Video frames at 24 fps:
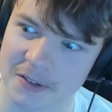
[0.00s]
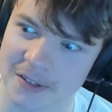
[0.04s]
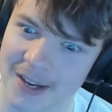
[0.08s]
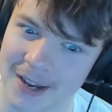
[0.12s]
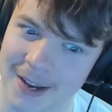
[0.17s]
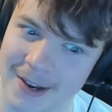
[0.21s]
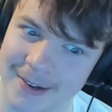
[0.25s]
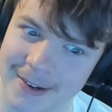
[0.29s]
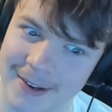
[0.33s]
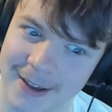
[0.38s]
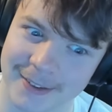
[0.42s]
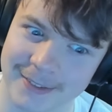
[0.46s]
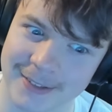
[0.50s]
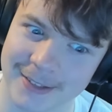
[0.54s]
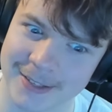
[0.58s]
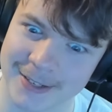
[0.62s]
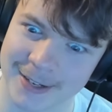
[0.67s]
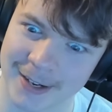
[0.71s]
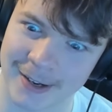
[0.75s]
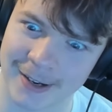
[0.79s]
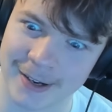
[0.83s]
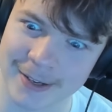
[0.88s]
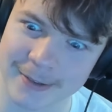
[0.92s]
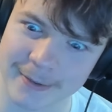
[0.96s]
hand out this
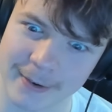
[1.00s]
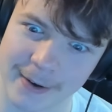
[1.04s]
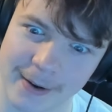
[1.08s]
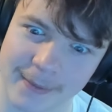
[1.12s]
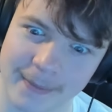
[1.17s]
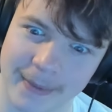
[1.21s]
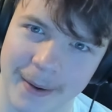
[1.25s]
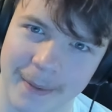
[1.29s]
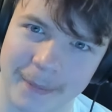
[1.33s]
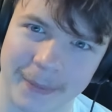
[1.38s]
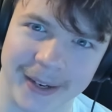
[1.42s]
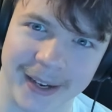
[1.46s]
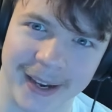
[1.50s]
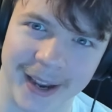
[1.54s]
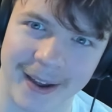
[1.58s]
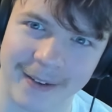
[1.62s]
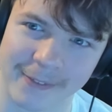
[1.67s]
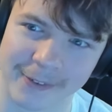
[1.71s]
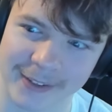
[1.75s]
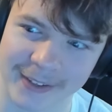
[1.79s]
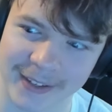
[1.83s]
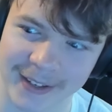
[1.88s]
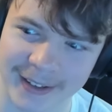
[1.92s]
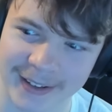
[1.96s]
cauldron that we have
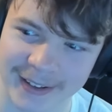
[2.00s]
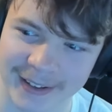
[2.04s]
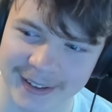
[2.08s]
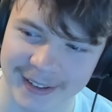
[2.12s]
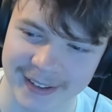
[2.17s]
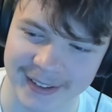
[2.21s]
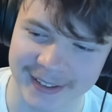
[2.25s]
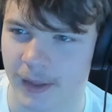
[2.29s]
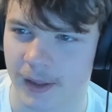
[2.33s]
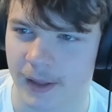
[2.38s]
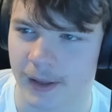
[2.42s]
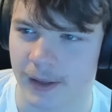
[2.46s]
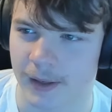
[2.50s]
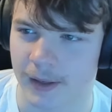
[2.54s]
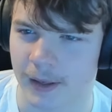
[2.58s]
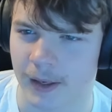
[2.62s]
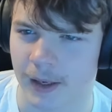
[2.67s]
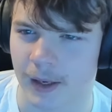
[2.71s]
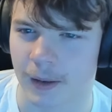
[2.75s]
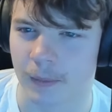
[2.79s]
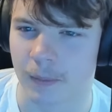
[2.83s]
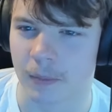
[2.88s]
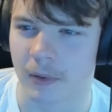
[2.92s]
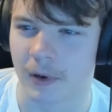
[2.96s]
in here.
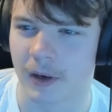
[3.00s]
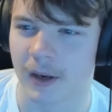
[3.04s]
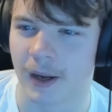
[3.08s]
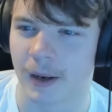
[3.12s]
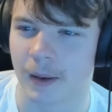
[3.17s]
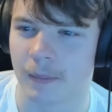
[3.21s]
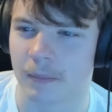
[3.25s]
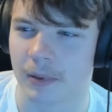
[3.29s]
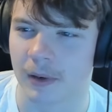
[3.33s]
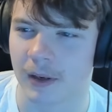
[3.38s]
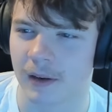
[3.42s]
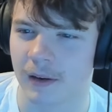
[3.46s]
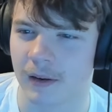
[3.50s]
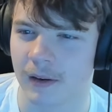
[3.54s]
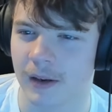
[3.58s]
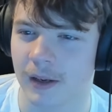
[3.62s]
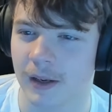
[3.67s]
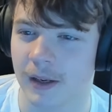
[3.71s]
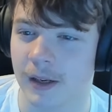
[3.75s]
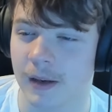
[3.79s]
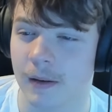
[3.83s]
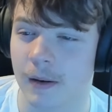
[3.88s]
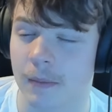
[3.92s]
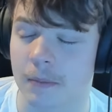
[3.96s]
I'm
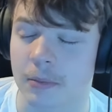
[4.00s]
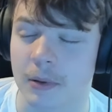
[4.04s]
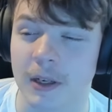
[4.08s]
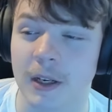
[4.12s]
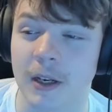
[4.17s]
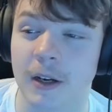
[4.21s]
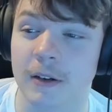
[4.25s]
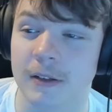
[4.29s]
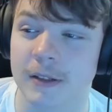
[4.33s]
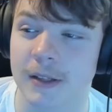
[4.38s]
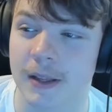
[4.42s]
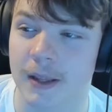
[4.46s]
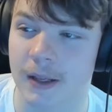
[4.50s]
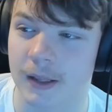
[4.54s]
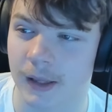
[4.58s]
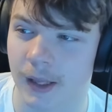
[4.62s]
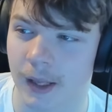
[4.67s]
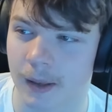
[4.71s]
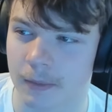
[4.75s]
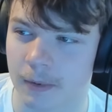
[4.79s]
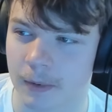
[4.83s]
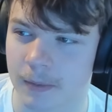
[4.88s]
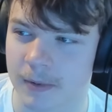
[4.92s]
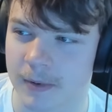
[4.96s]
bringing her to the
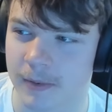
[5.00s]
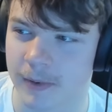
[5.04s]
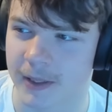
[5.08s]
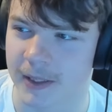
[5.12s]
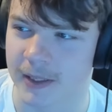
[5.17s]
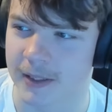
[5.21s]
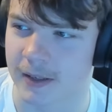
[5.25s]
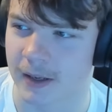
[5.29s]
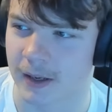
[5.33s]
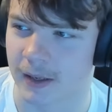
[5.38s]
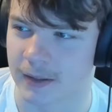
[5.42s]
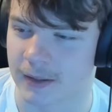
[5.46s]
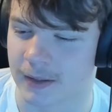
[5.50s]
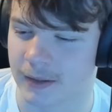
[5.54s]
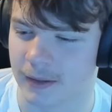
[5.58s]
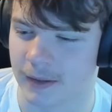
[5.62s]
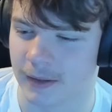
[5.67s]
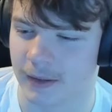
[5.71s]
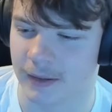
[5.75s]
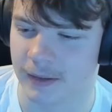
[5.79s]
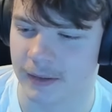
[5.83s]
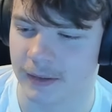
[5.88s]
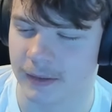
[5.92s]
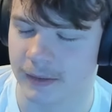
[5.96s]
club room so we can talk to
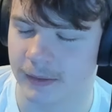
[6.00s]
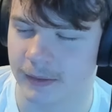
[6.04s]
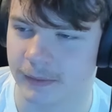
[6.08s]
her.